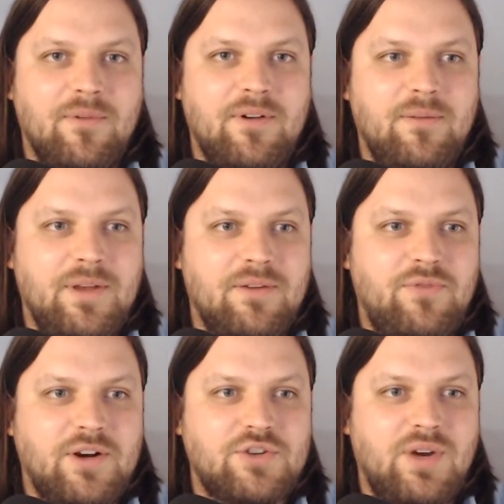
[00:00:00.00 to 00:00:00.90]
bit of
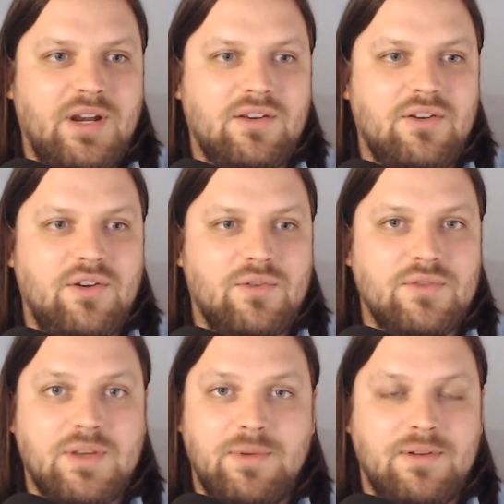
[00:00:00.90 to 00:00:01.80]
frustrating
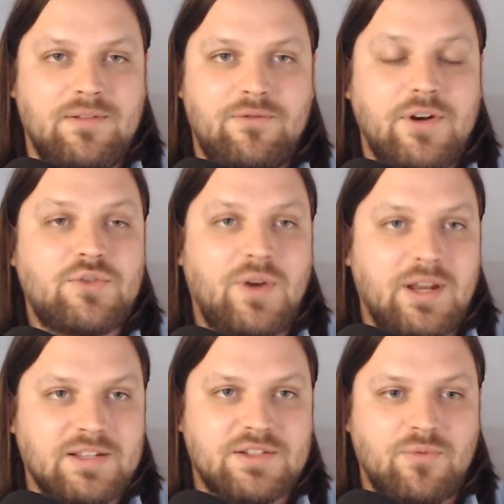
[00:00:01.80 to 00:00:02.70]
news. I mean,
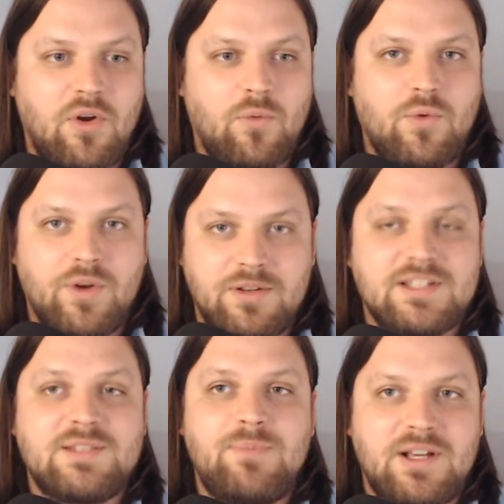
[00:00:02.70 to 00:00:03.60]
frustrating is the wrong word.
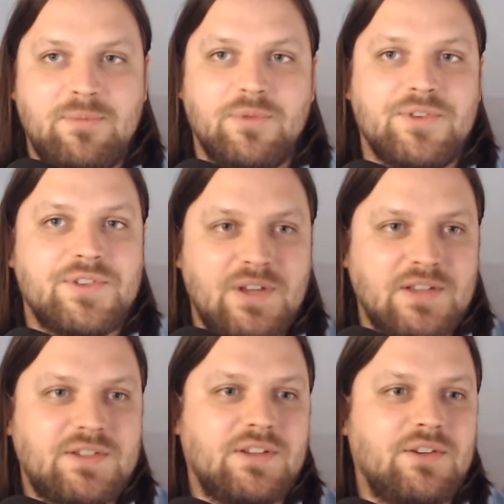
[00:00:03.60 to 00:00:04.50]
Despicable,
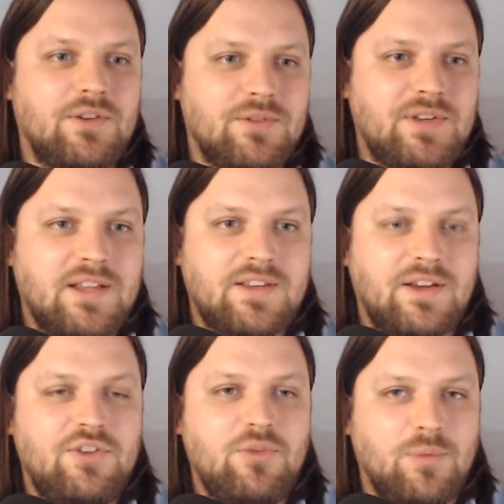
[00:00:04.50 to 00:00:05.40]
disgusting news,
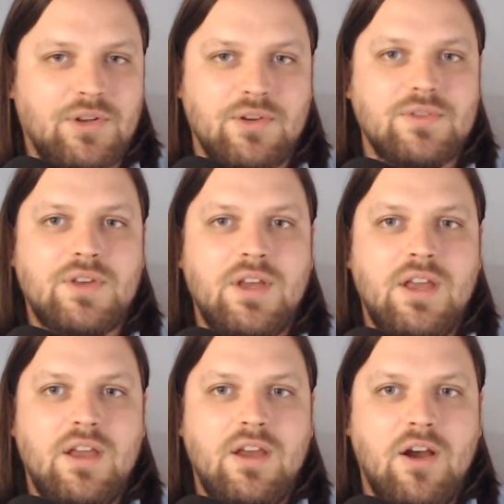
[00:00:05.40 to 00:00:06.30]
anti-human news,
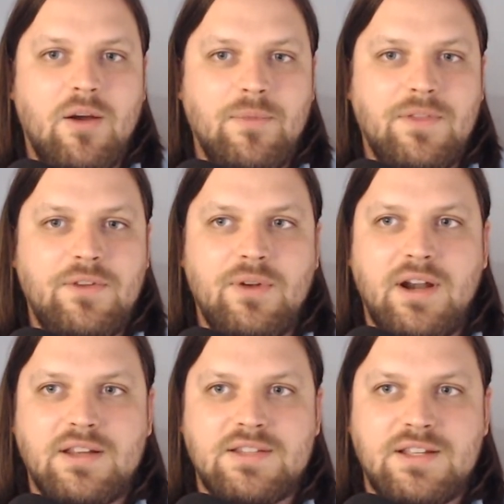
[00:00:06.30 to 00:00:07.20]
that the
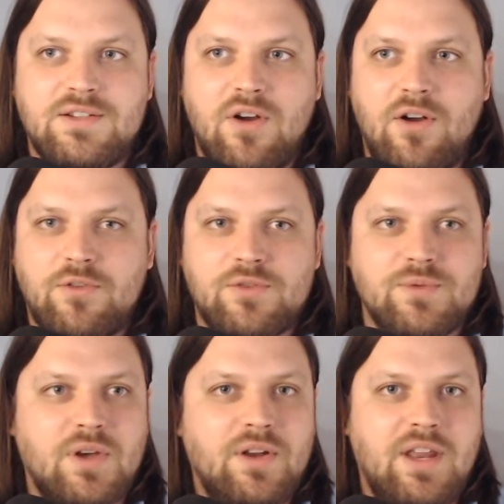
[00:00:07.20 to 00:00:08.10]
United States Congress
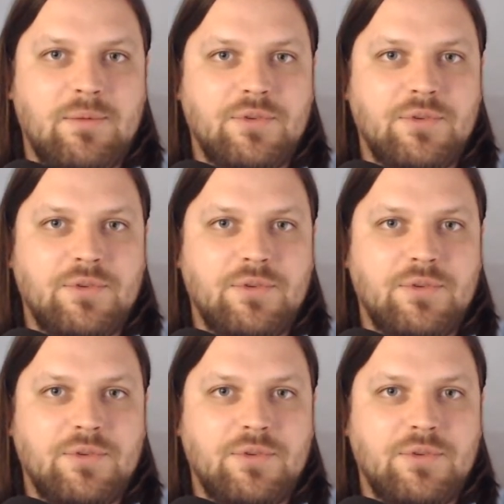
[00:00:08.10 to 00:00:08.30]
was unable